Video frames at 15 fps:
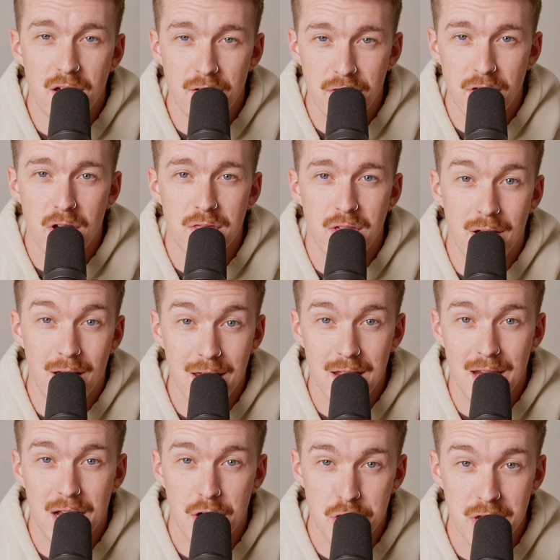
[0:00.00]
I thought that I
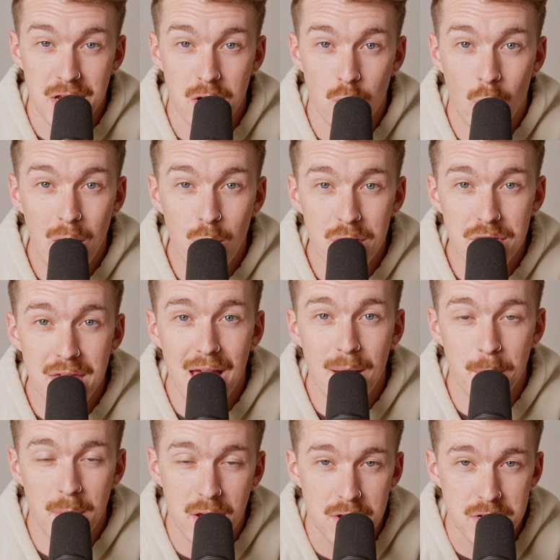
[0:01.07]
could actually get away with
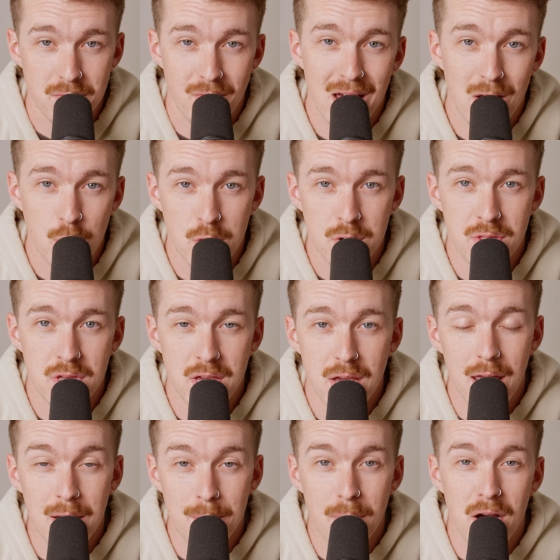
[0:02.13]
that because of how good the
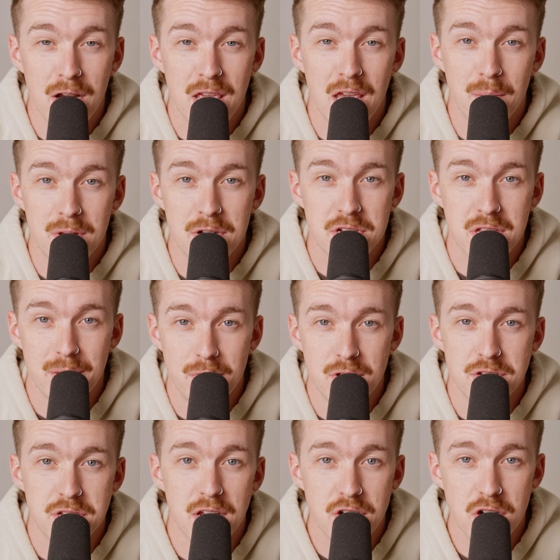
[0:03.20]
in-body image
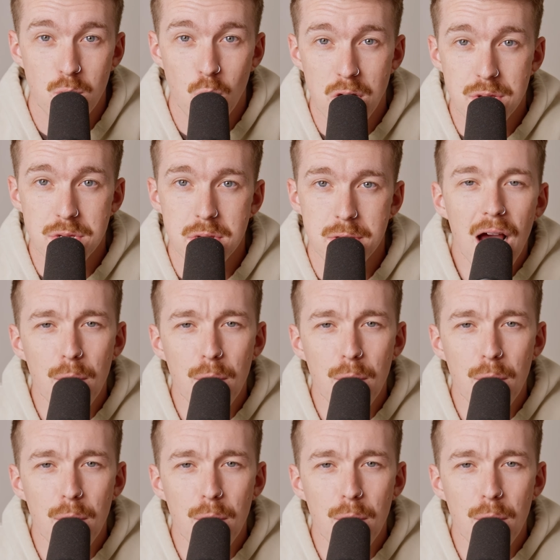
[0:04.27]
stabilization was.